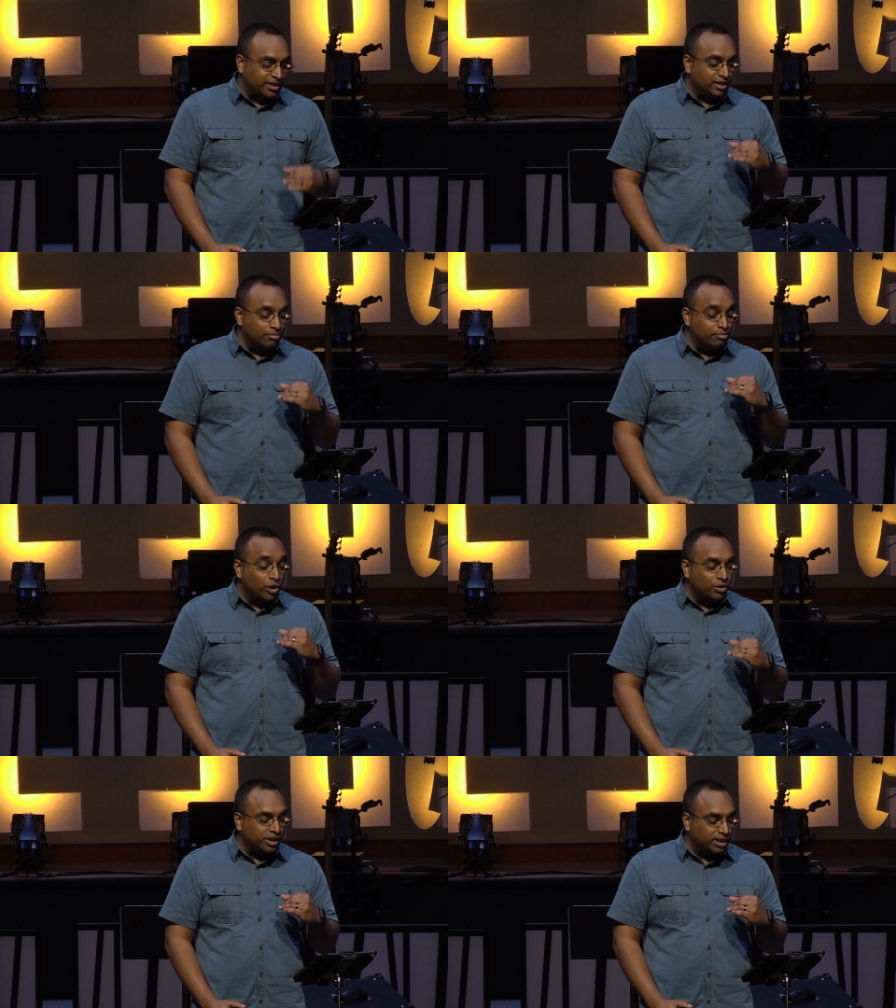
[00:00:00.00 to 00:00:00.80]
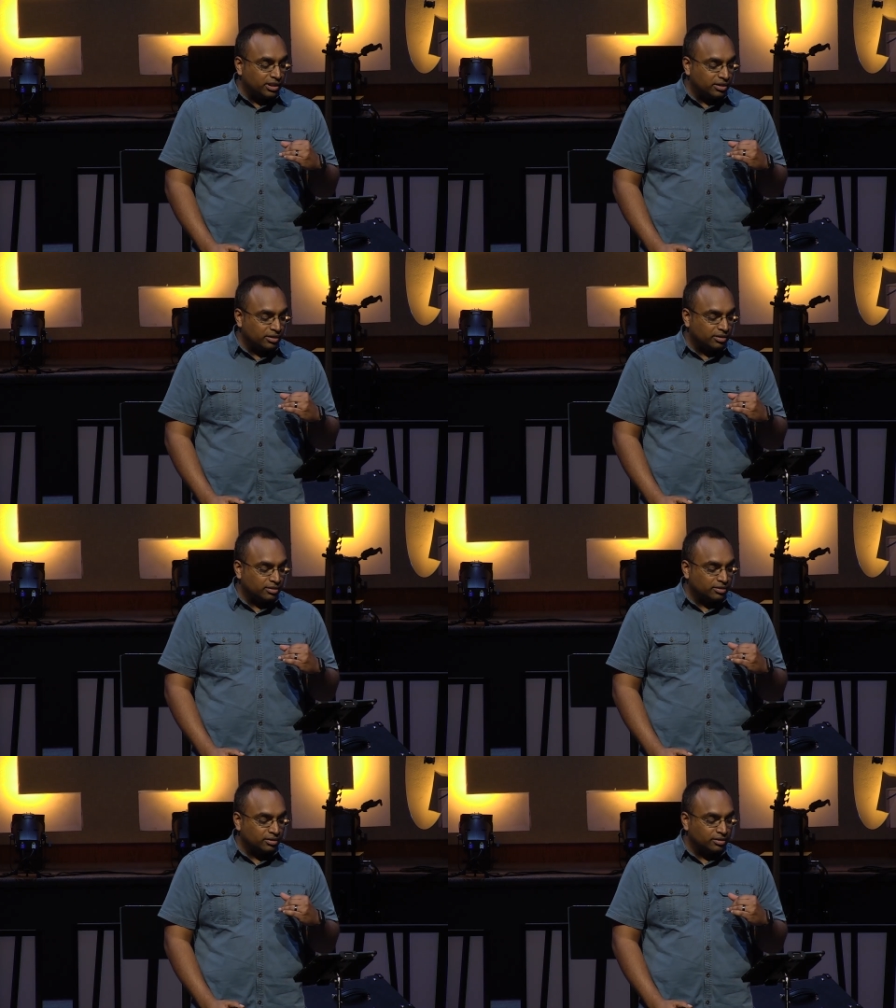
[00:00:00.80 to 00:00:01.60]
is the most,
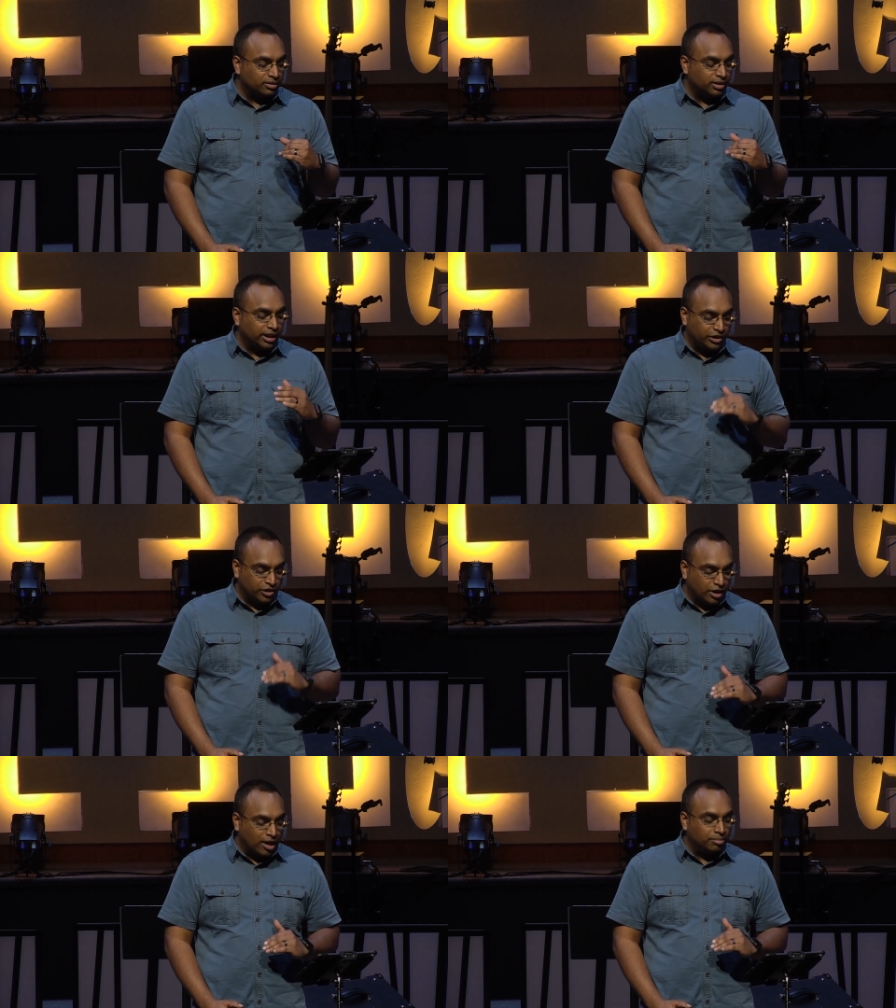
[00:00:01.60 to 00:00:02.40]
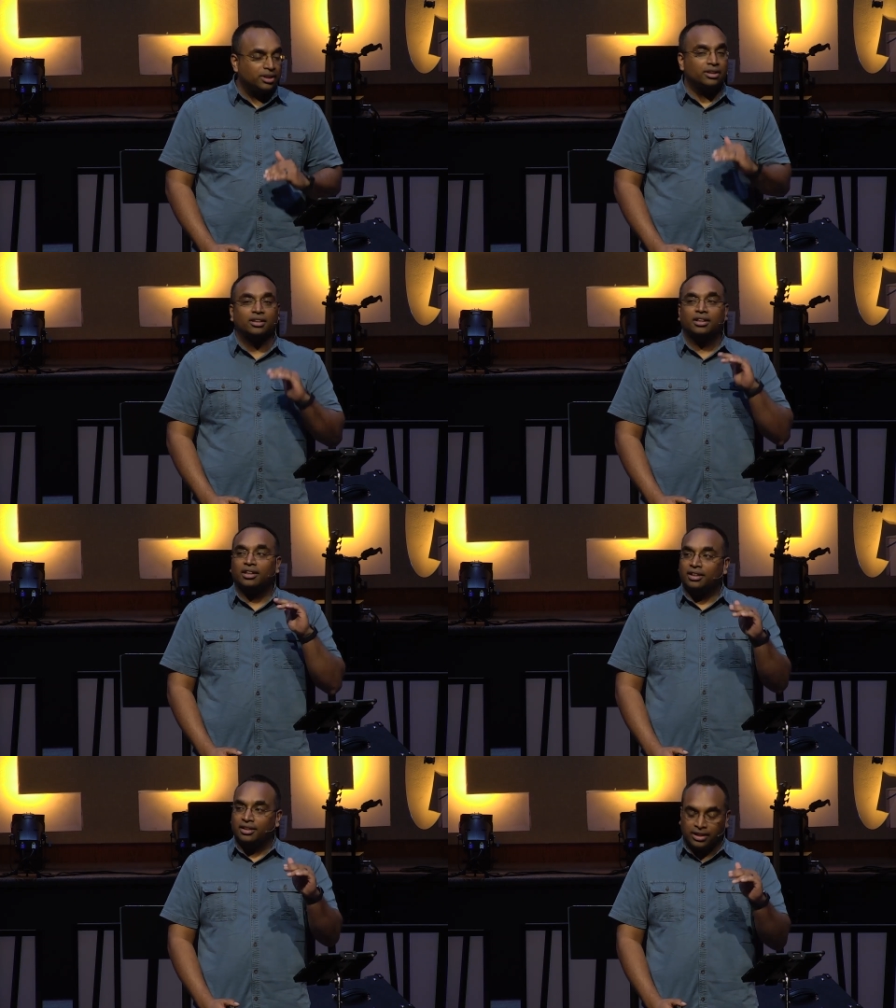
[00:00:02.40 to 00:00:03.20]
he stopped,
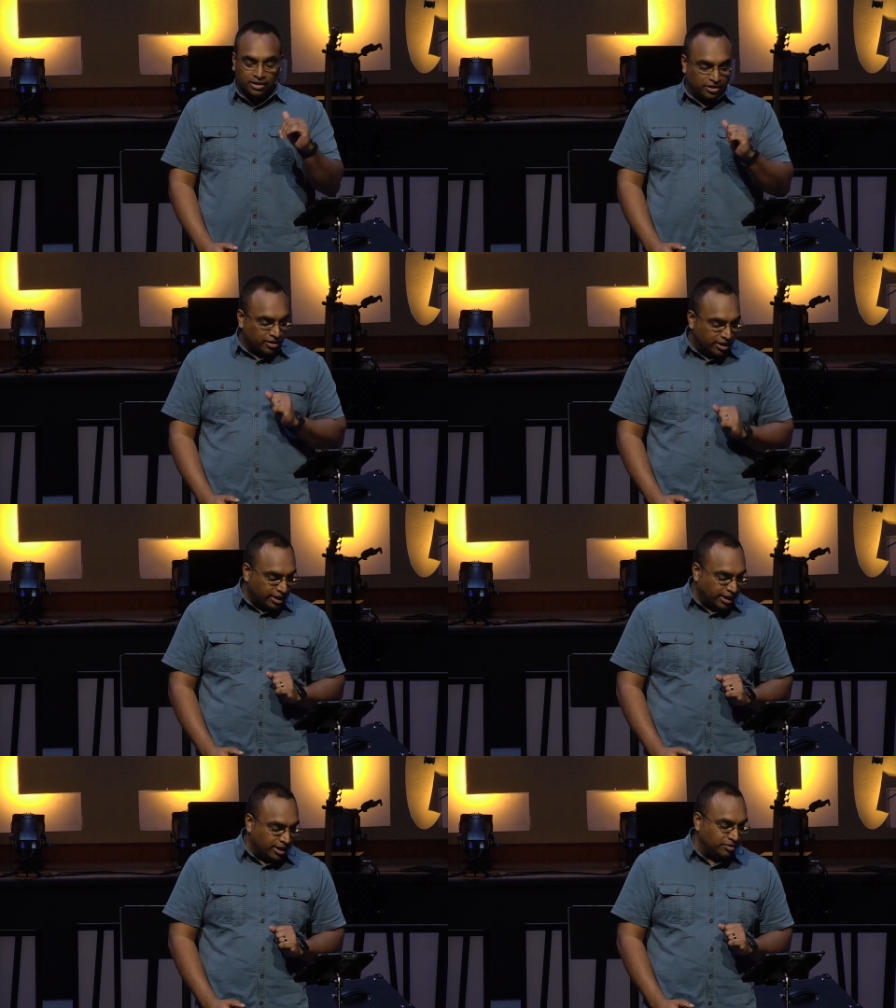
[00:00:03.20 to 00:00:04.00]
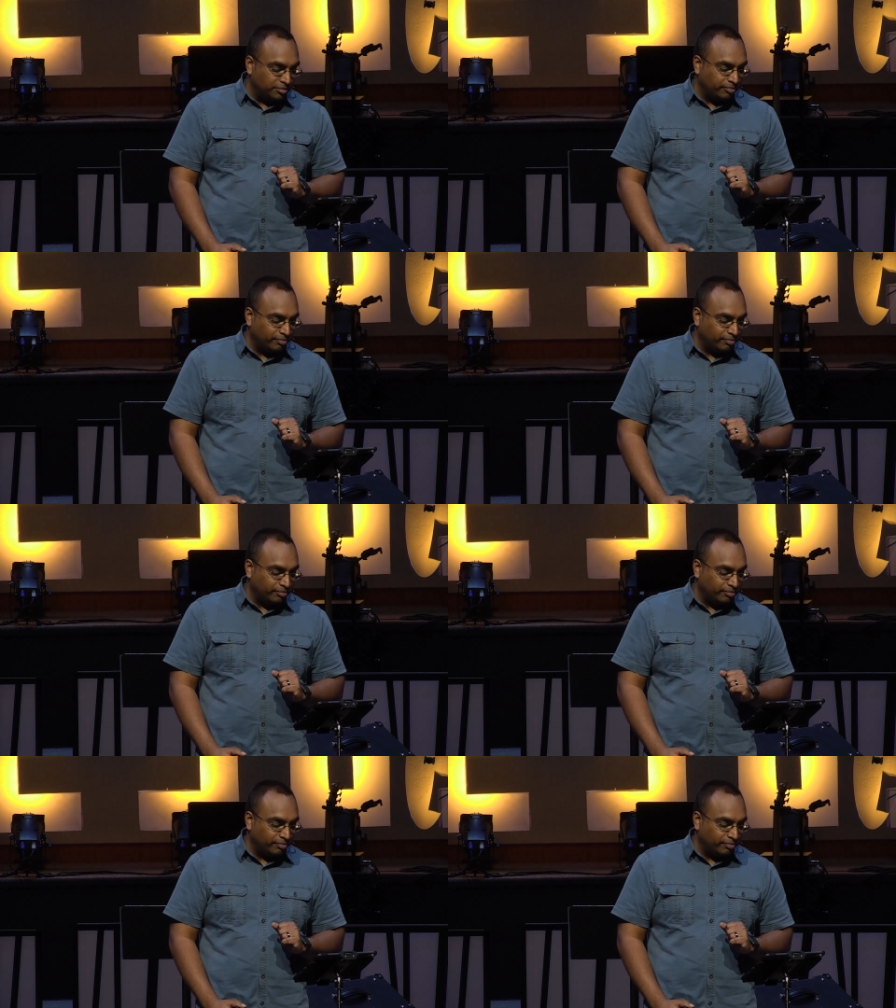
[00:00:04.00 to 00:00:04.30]
then started again.